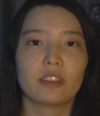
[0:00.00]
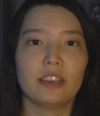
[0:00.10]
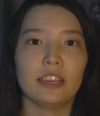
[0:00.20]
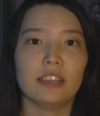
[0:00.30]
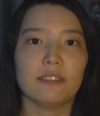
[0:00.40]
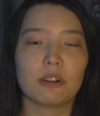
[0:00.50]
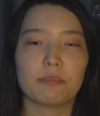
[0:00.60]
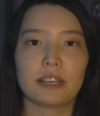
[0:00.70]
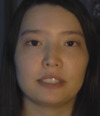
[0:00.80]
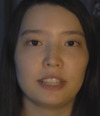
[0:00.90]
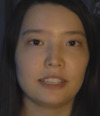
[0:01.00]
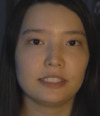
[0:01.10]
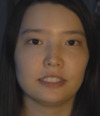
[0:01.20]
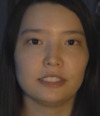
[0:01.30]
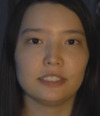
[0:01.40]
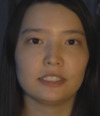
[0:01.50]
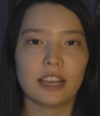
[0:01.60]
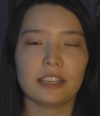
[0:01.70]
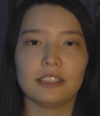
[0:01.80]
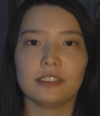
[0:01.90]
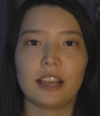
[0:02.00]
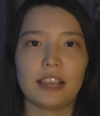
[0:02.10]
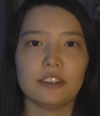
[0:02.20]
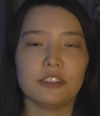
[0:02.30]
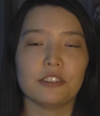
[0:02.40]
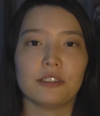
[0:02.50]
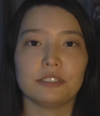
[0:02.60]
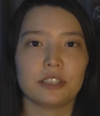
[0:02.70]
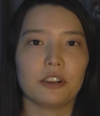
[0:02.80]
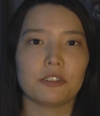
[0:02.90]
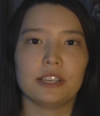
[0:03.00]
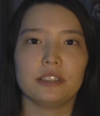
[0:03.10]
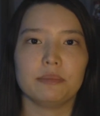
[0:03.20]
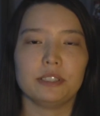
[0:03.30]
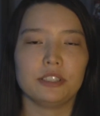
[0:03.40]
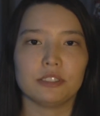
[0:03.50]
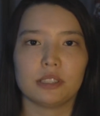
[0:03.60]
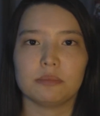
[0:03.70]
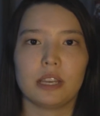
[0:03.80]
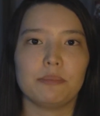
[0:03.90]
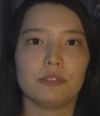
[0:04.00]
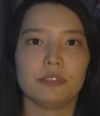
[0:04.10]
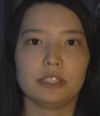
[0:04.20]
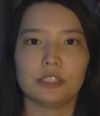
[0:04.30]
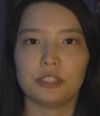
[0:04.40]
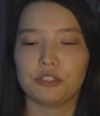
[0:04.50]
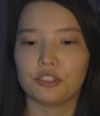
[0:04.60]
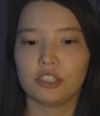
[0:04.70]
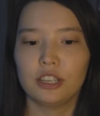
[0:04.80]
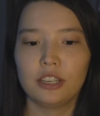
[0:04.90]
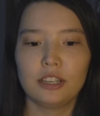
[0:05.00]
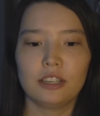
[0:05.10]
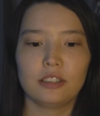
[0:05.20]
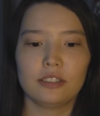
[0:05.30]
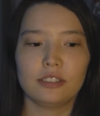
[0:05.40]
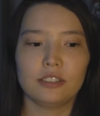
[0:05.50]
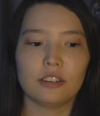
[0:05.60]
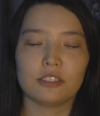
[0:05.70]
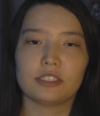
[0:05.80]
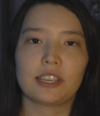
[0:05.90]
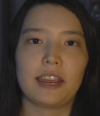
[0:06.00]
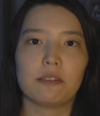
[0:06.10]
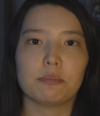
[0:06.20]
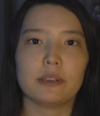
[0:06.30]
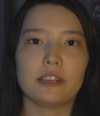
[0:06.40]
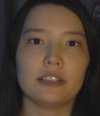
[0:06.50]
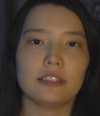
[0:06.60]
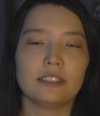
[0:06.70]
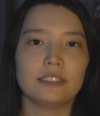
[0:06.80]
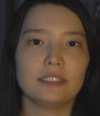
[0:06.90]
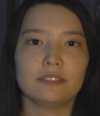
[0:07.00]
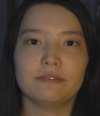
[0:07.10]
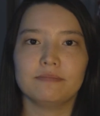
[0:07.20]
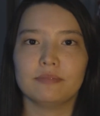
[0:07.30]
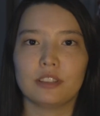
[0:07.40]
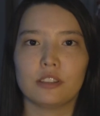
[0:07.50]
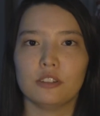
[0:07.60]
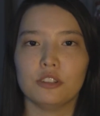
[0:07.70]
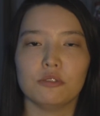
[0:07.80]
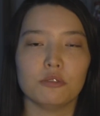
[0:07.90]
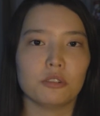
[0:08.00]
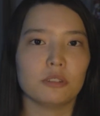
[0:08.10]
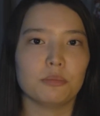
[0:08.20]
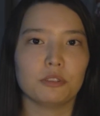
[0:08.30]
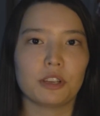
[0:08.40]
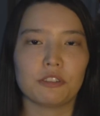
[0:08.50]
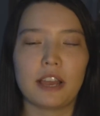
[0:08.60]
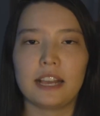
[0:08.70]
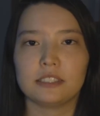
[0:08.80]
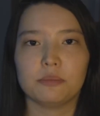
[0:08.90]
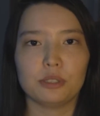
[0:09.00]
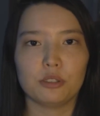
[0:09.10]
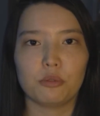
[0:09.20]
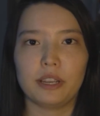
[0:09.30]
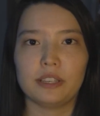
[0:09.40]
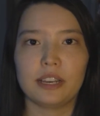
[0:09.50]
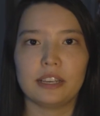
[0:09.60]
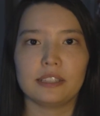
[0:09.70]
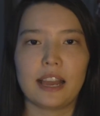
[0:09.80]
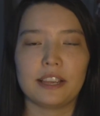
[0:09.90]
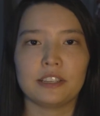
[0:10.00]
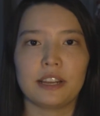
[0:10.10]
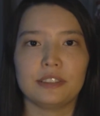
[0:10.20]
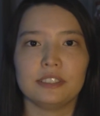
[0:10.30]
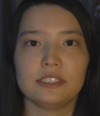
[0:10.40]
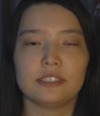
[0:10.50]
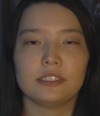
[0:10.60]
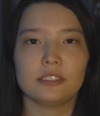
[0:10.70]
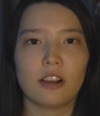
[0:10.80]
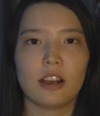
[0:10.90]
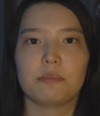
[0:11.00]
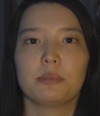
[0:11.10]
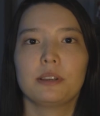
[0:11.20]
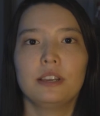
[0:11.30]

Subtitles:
in one of my classes, I knew, I was like, okay, let me do some type of research. You know, this can't be the new normal. Like, there has to be a way that I can at least stop